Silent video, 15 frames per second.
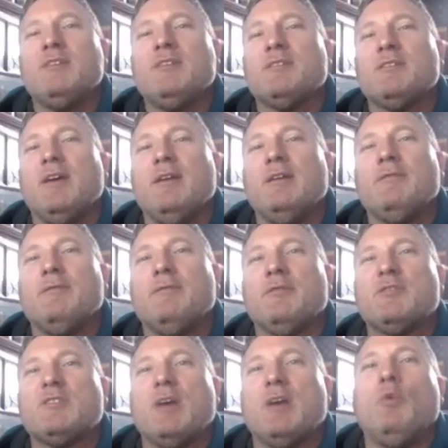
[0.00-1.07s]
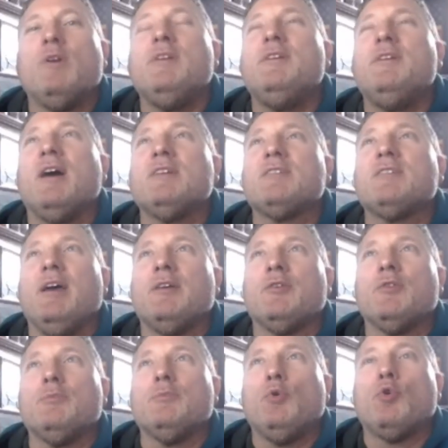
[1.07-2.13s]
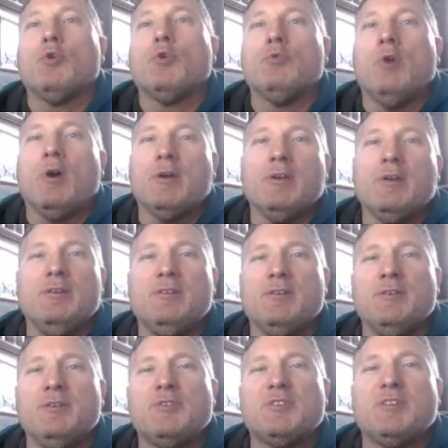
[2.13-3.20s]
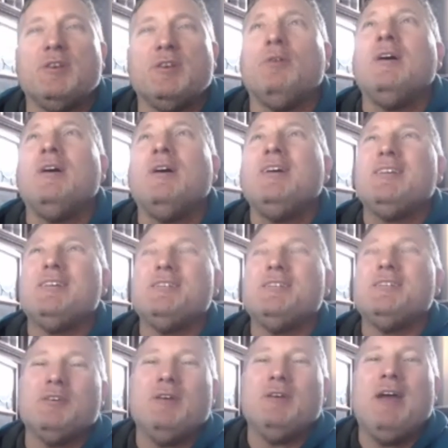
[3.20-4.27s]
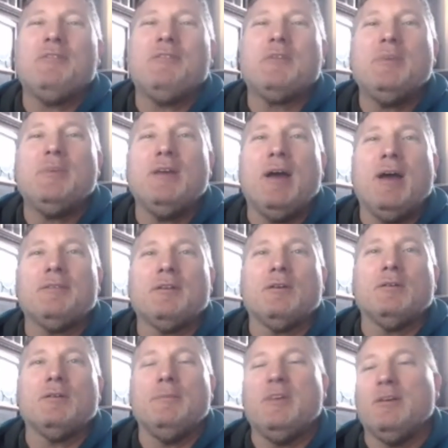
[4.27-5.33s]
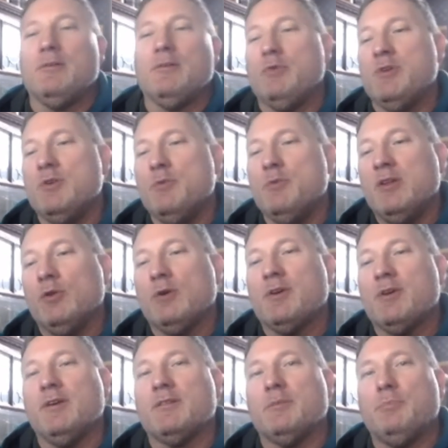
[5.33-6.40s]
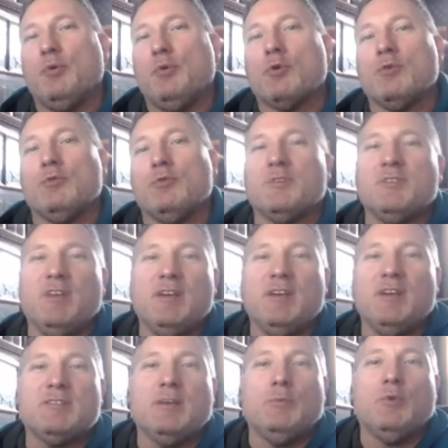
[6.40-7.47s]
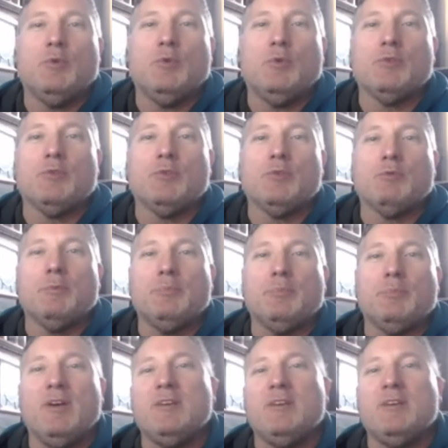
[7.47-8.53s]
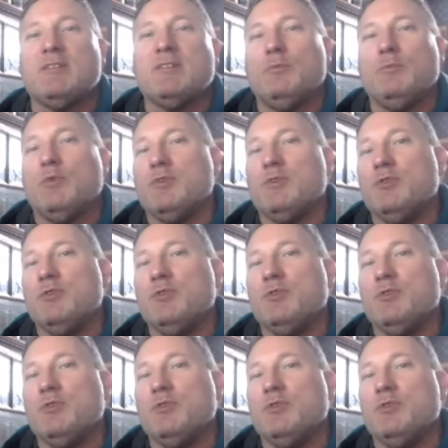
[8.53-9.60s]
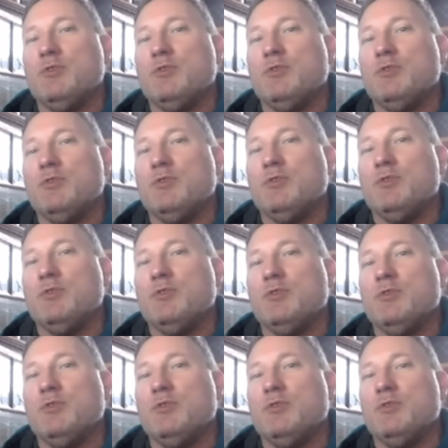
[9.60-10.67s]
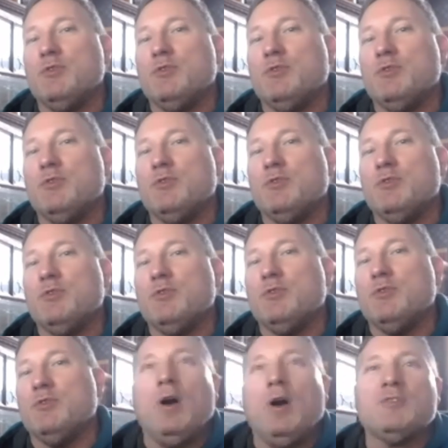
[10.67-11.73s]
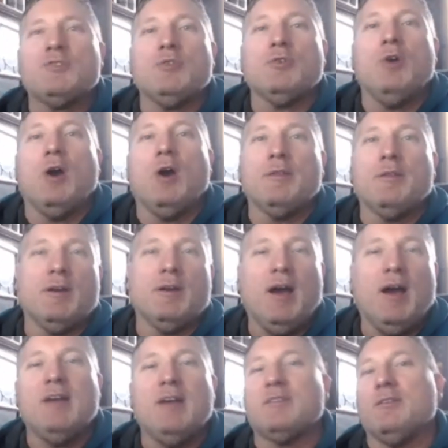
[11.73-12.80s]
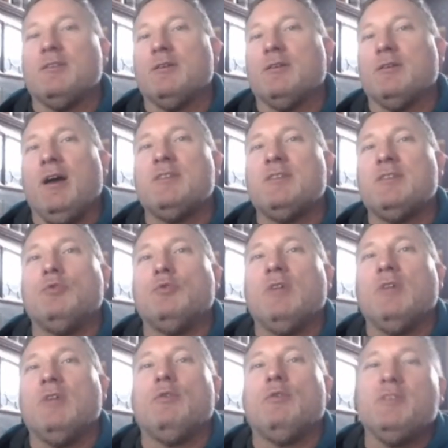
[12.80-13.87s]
it then if, if someone does enter the portal? Are you, do you still you still have to be out there? I mean, will you be looking at the portal to take someone to replace them? Would you go with a, a smaller roster? Are there guys that are at the high school level that you